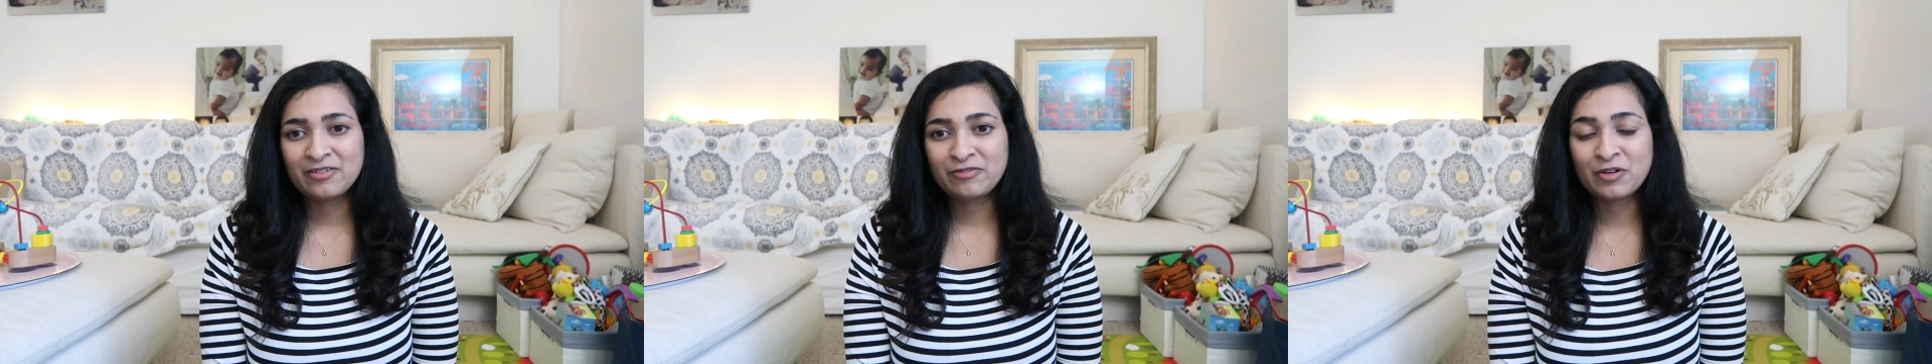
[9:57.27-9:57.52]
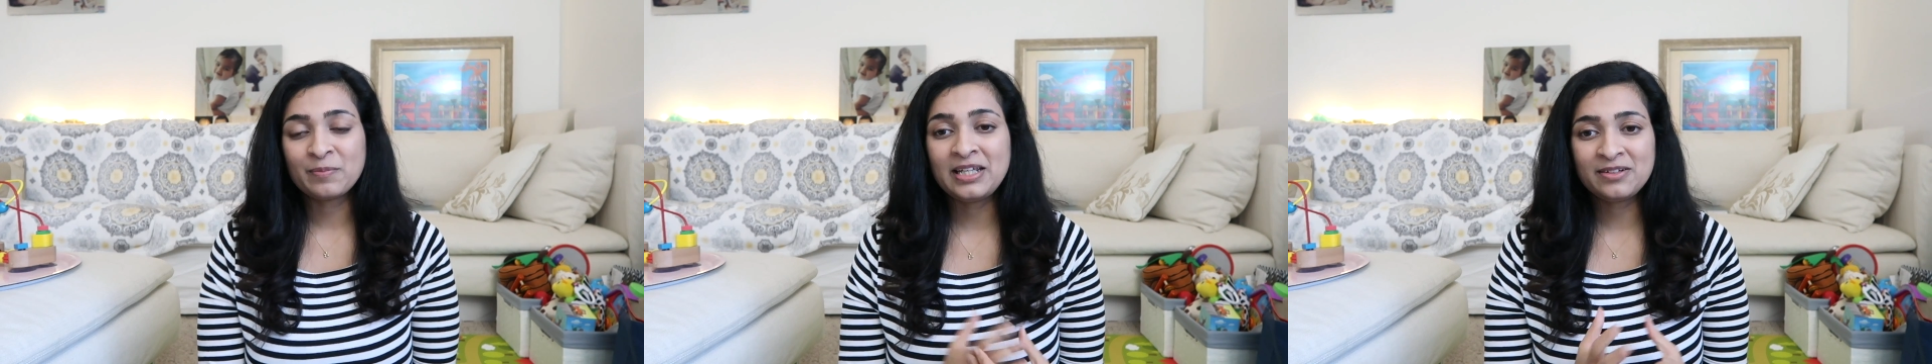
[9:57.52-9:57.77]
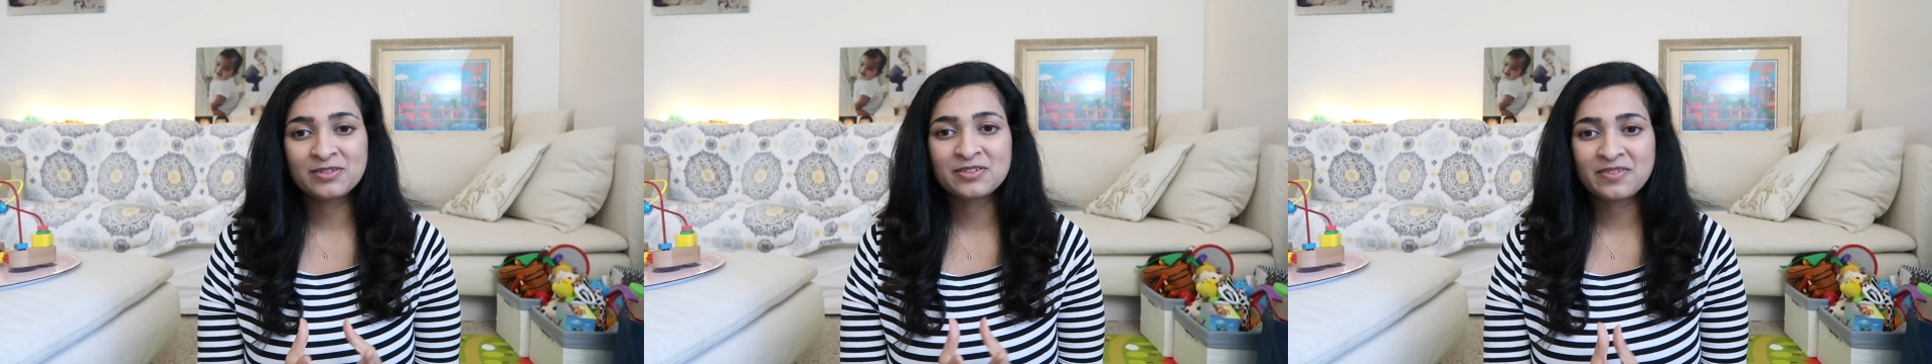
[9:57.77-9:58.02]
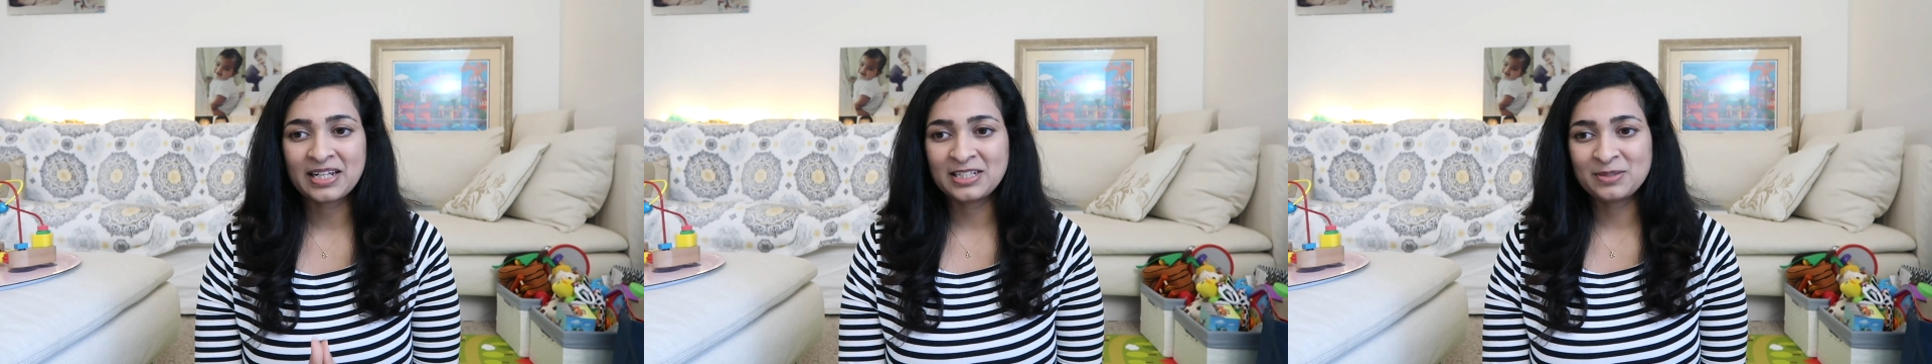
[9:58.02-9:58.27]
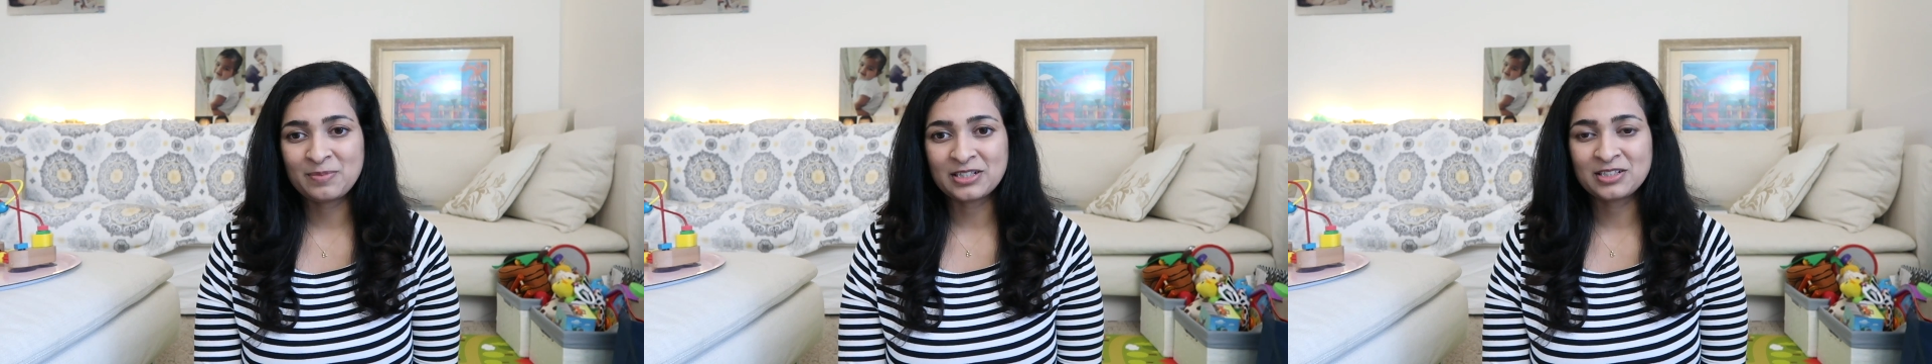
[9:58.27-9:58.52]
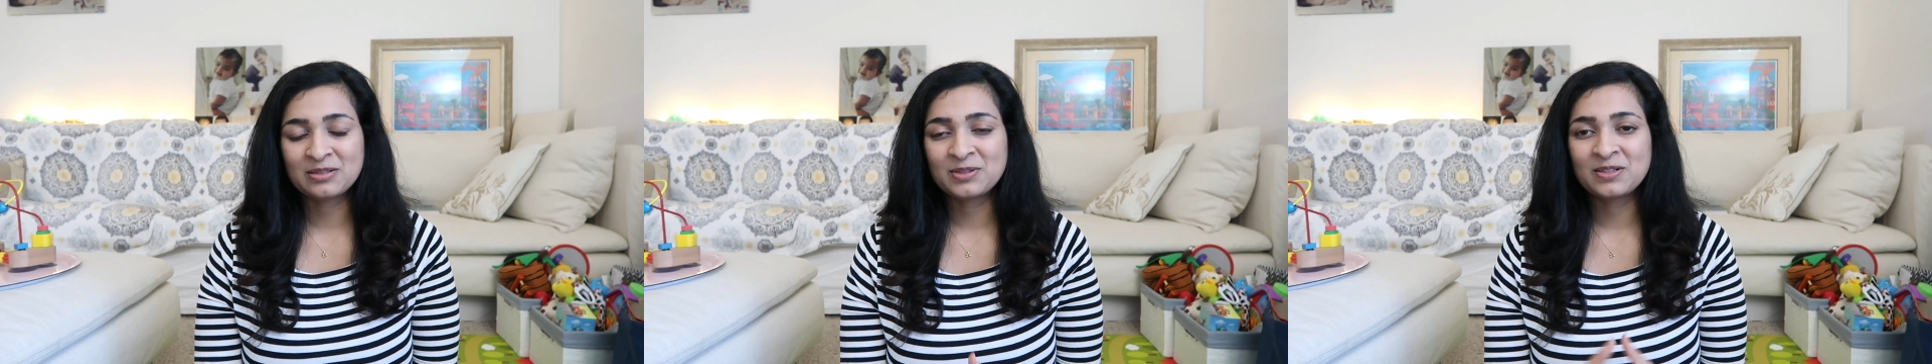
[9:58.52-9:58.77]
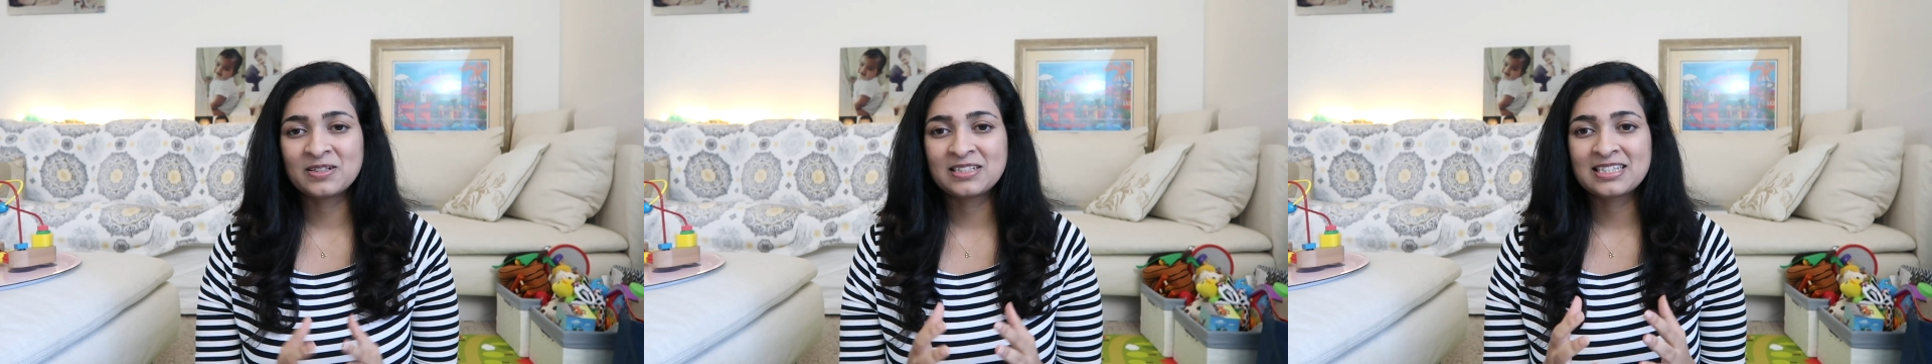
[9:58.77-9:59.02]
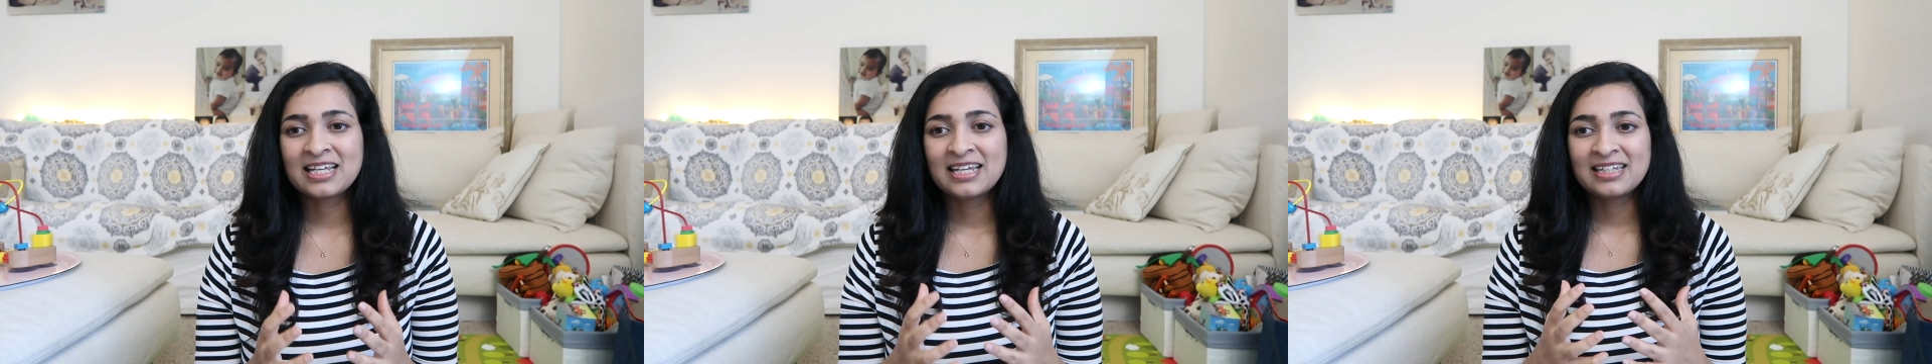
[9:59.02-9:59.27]
for me it was very special
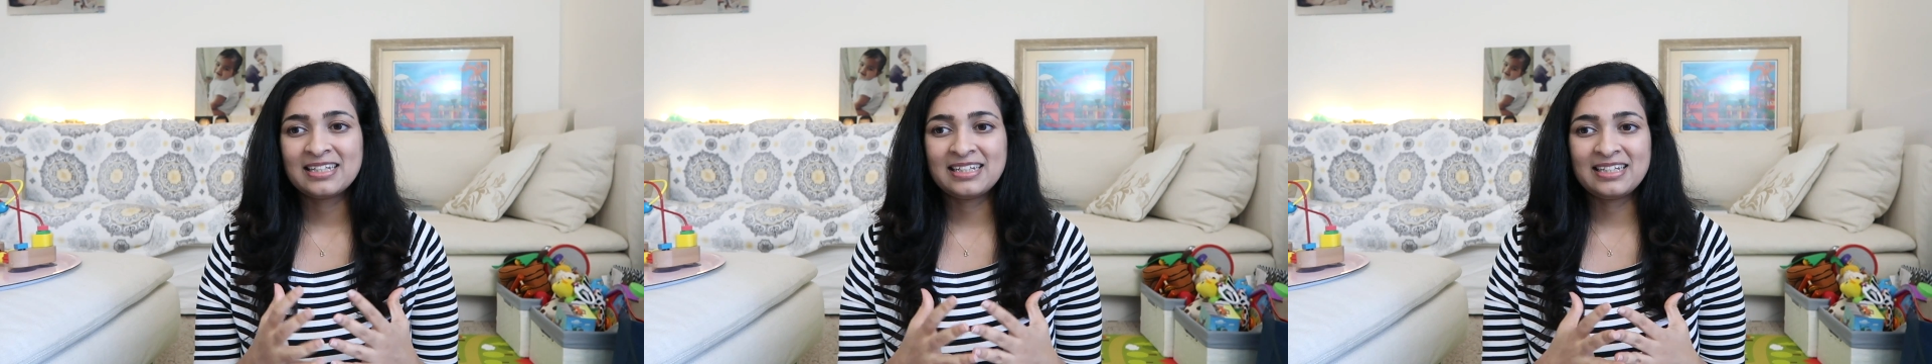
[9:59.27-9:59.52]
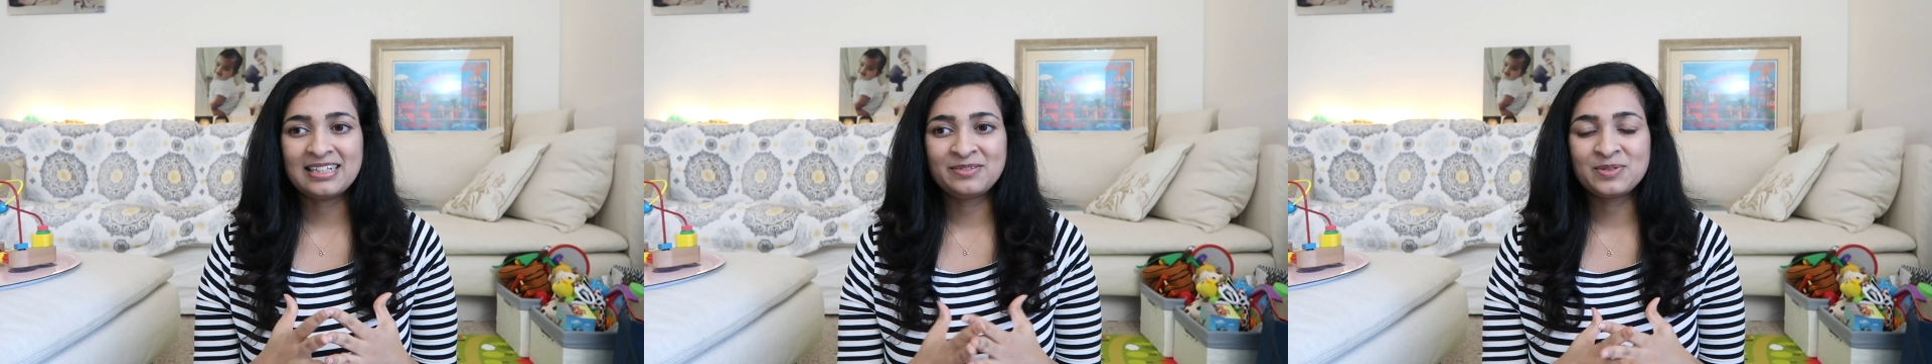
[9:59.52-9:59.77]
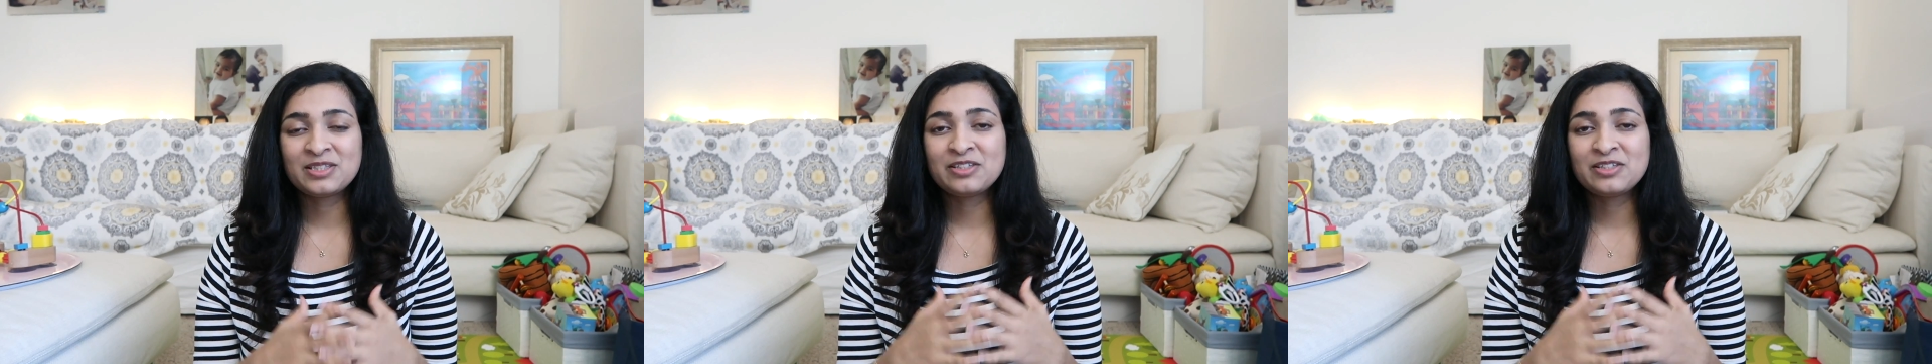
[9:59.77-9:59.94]
because it